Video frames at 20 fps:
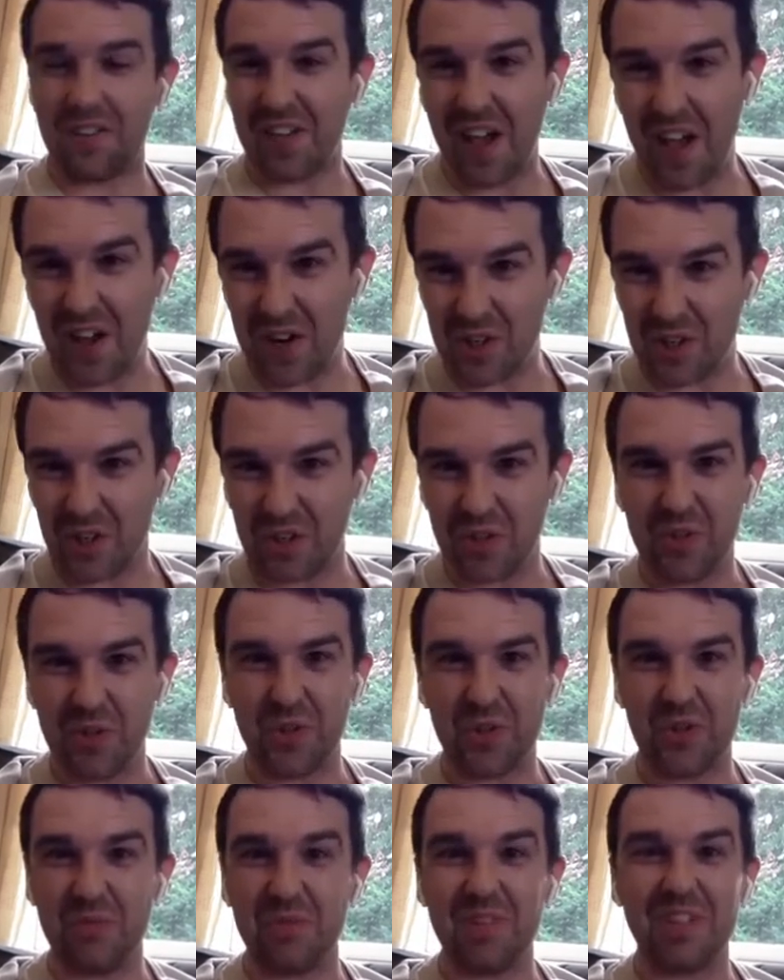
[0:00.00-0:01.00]
the Hedgehog
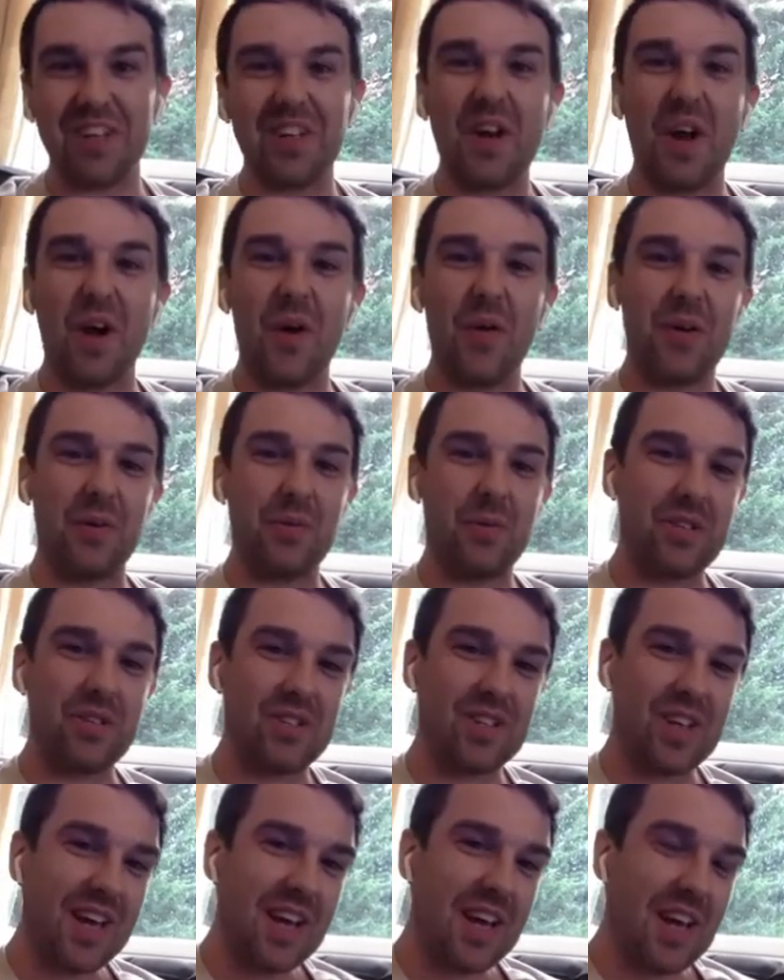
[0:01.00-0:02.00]
or something. You know, it was
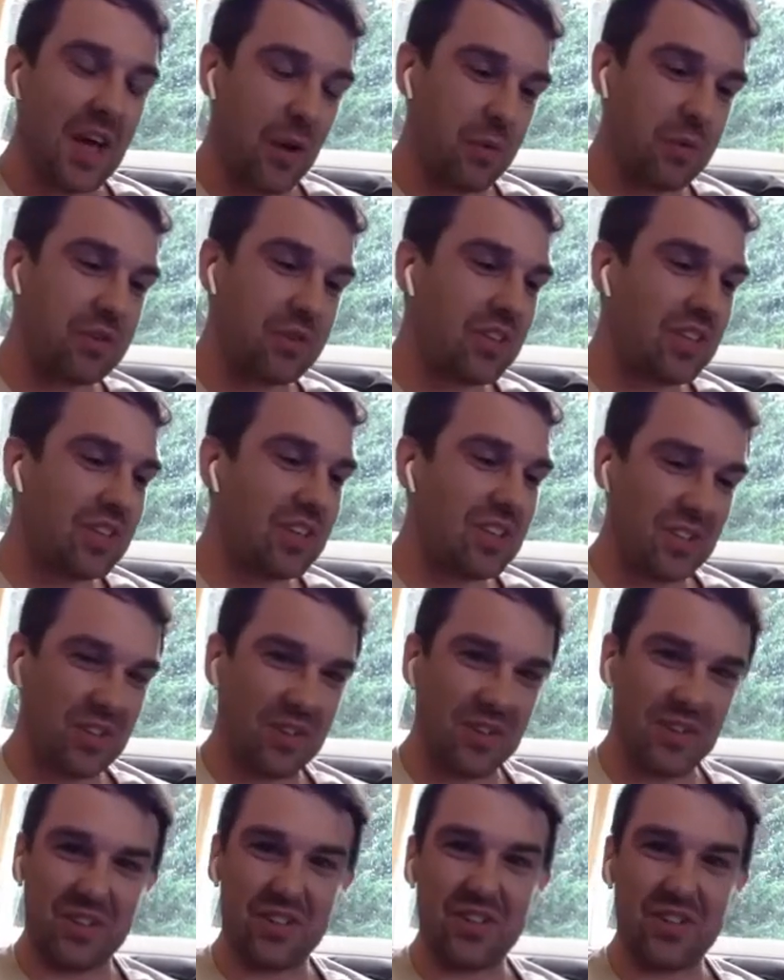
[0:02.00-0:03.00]
That's awesome. It was this
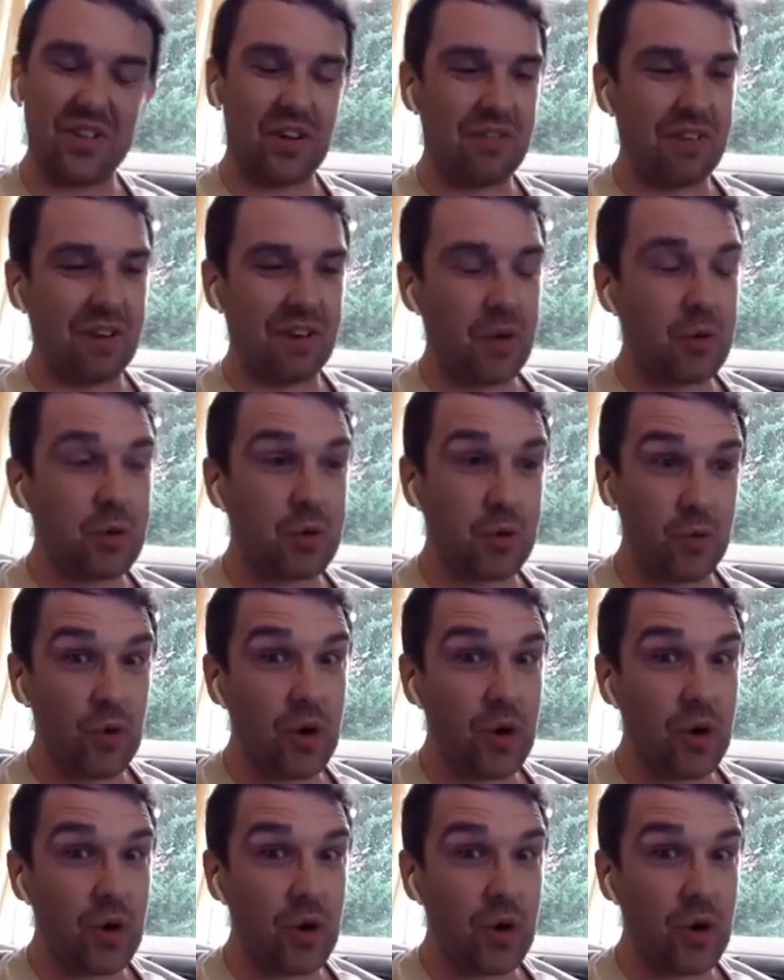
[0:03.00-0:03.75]
sort of stuff, and it was, was